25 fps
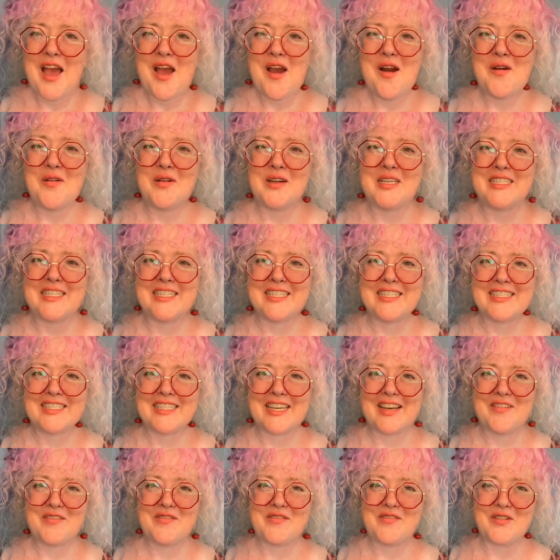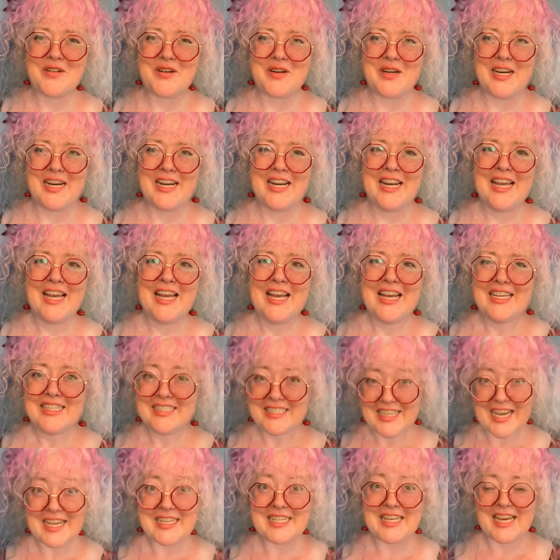which is for
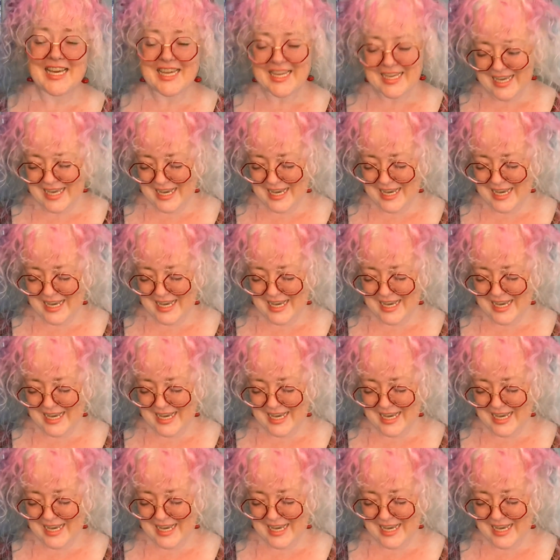tie-dyeing.